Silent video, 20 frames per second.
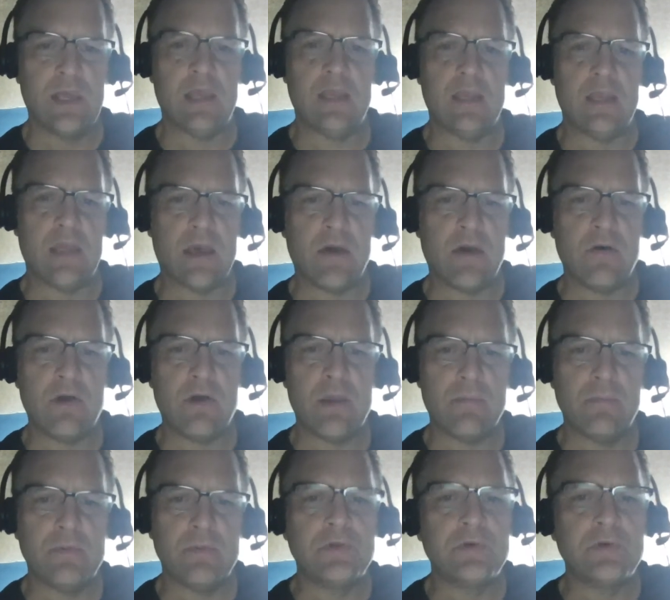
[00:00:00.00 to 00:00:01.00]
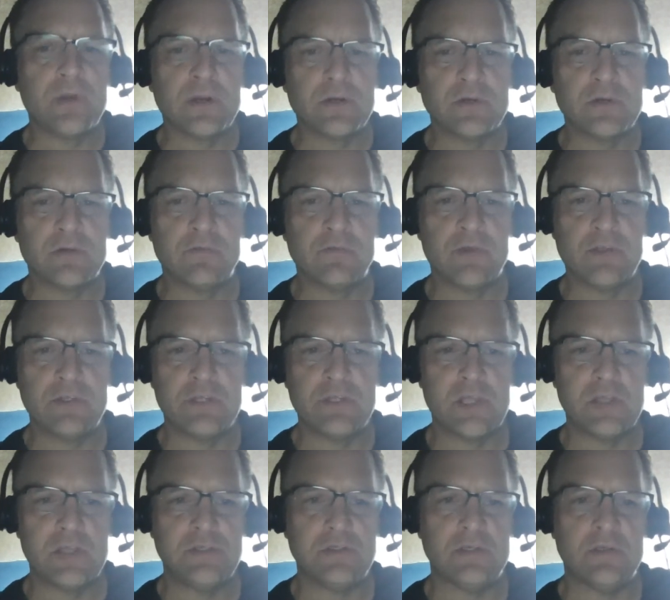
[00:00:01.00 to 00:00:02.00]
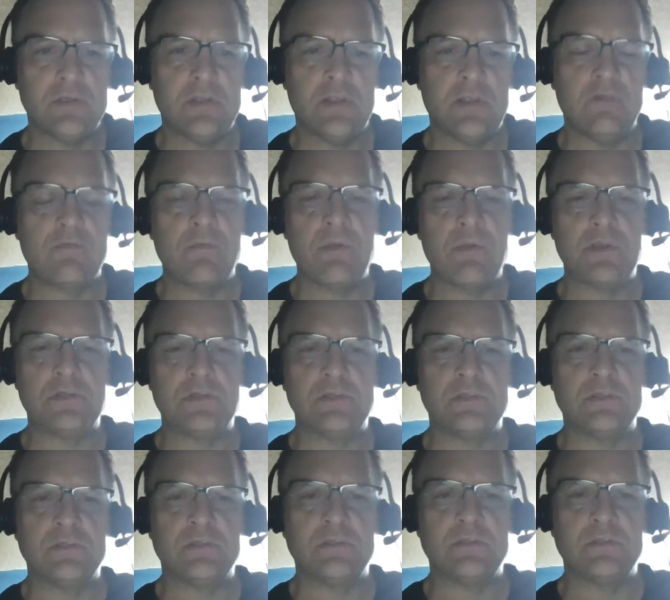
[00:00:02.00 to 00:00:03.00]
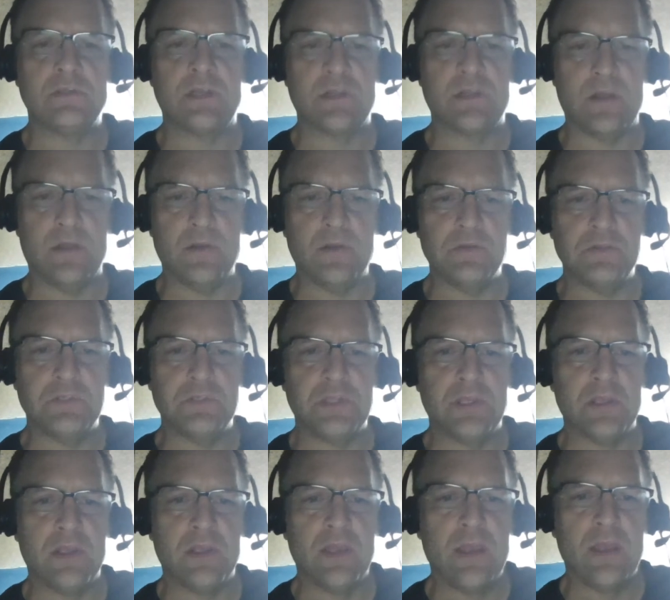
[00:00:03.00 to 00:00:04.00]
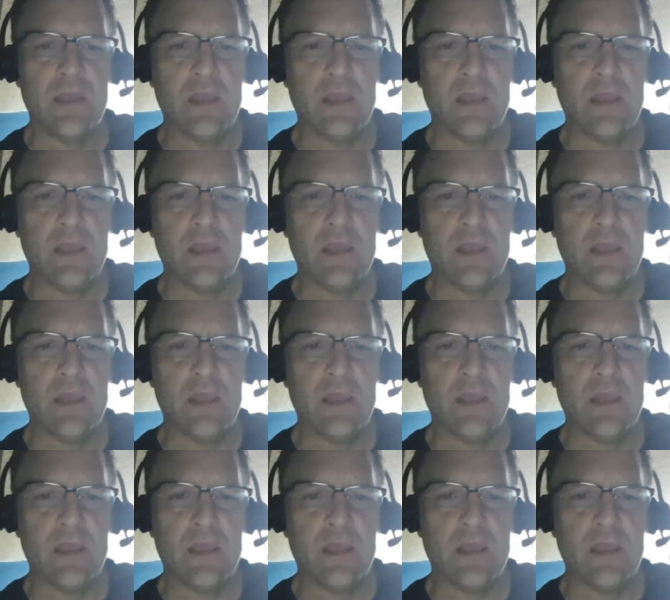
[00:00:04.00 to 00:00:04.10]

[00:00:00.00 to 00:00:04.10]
and now I'm the director of education information technology.